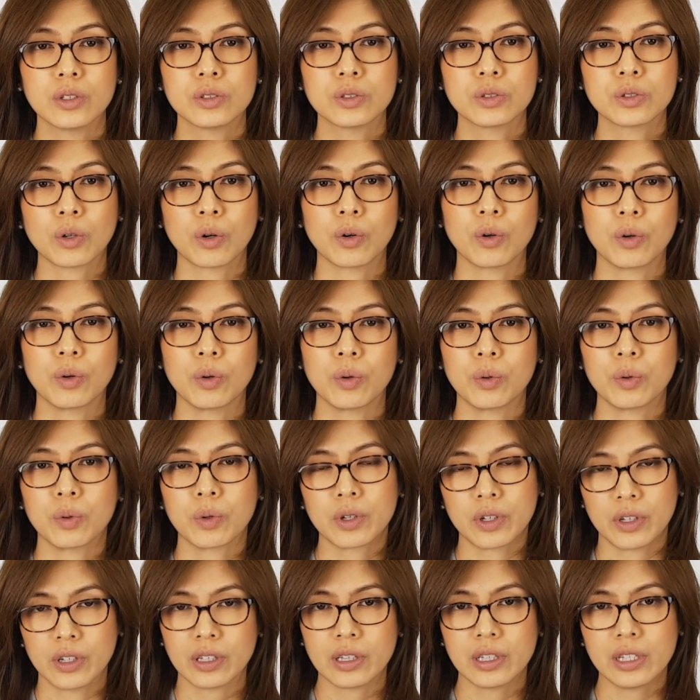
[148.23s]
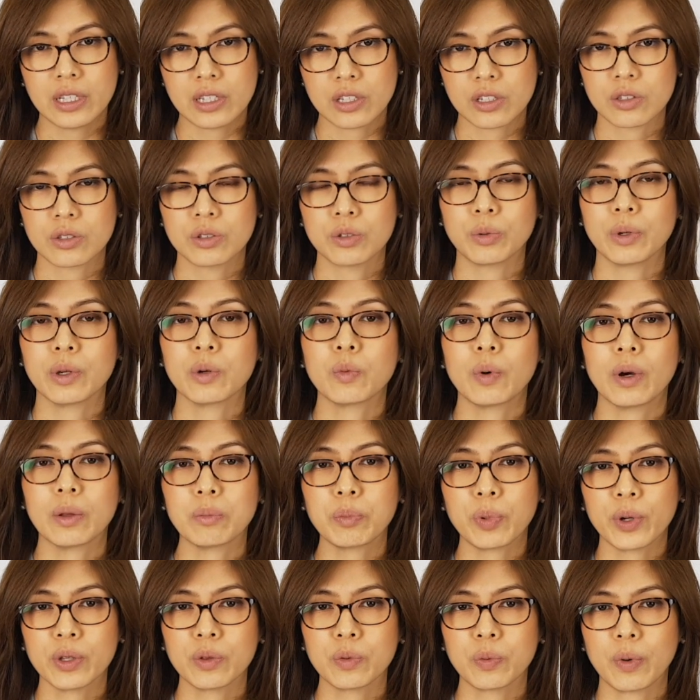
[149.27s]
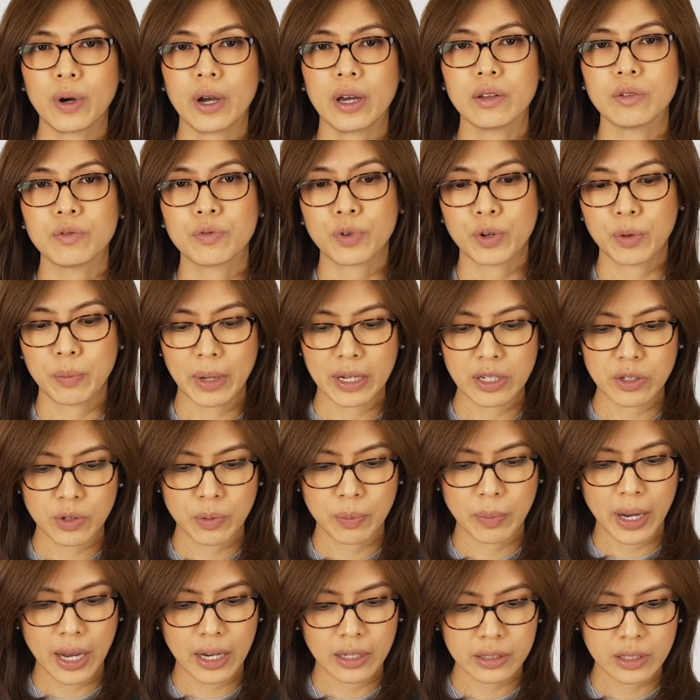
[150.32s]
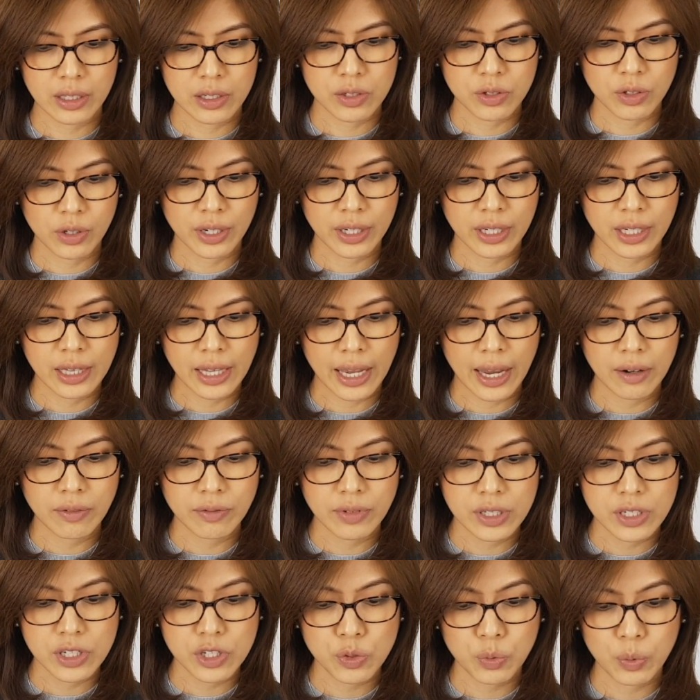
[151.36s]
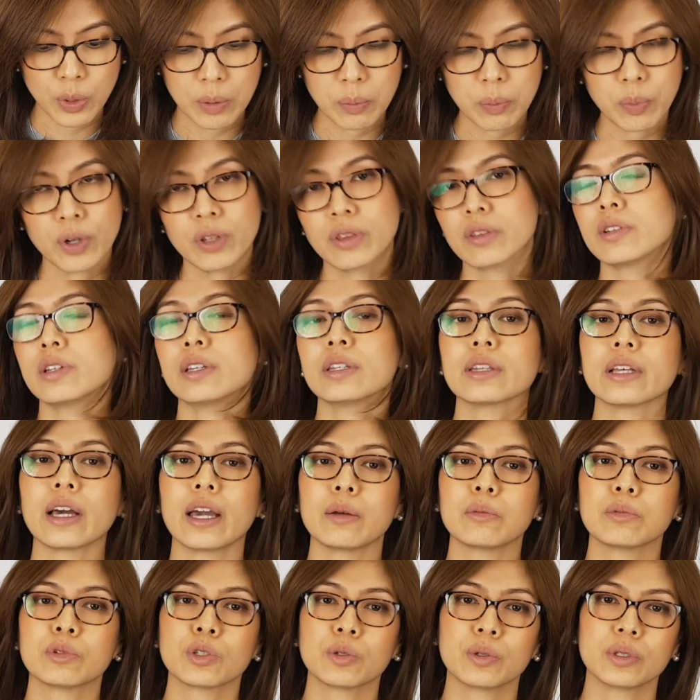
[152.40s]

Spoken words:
So currently it's doing 1.1. For Metrobank, the historical average is 1.3 times.